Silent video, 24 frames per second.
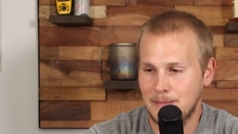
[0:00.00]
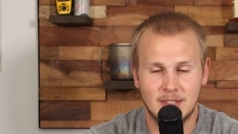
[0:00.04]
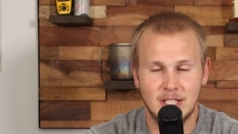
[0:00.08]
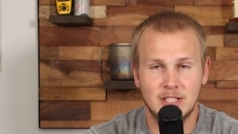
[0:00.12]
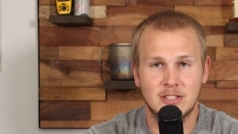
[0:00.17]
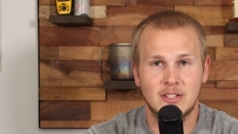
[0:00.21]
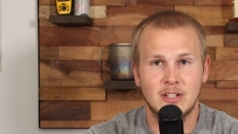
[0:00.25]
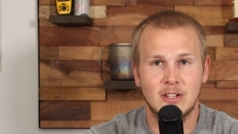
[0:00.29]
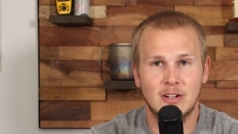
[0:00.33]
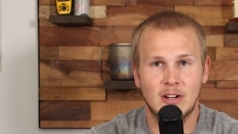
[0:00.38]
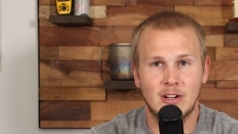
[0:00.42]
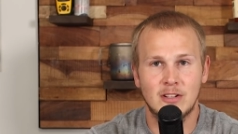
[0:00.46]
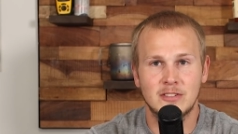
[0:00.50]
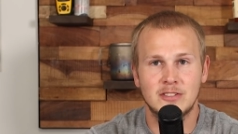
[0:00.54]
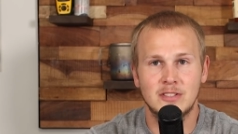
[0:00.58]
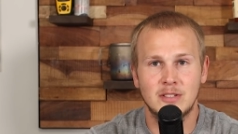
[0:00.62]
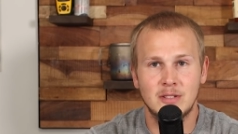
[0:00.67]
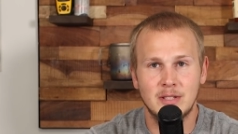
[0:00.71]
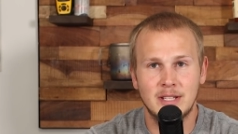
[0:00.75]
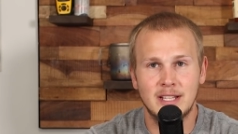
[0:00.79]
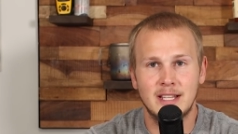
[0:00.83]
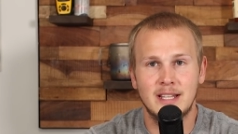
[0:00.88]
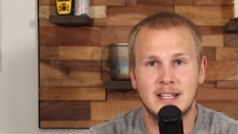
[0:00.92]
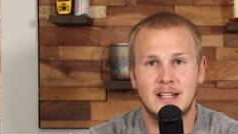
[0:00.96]
This could also
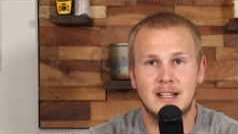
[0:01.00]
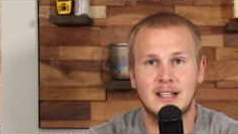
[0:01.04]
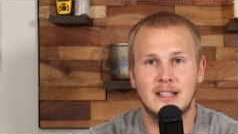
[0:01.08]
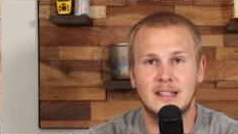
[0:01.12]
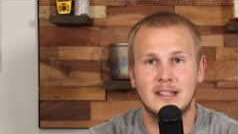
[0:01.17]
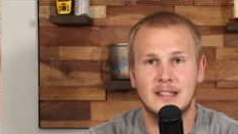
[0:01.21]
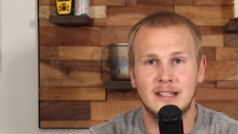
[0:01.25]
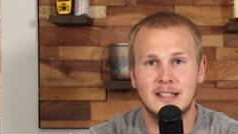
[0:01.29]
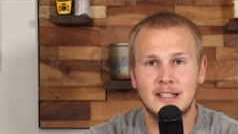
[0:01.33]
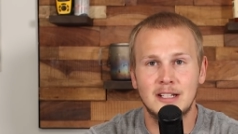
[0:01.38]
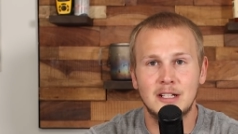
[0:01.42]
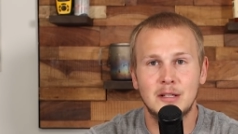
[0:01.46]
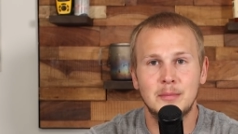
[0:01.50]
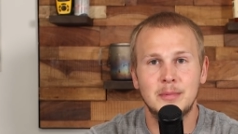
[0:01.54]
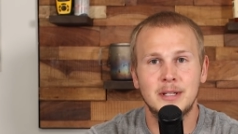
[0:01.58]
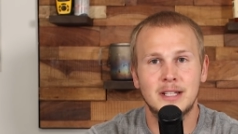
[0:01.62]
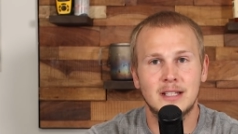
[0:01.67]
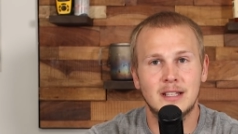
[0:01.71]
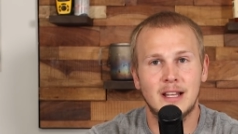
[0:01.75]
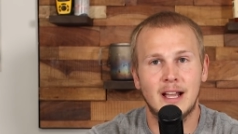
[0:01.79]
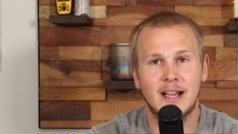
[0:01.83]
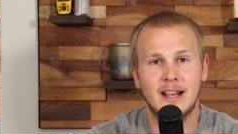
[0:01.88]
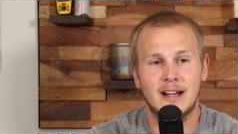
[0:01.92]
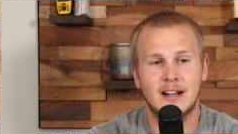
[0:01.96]
get a little bit
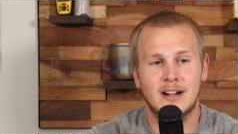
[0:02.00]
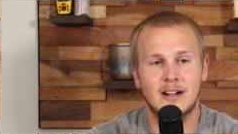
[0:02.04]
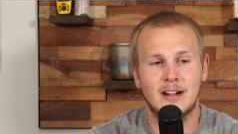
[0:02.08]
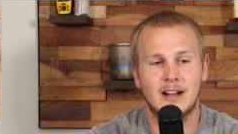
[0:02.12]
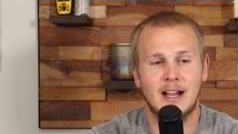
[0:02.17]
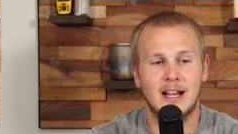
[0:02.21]
lighter.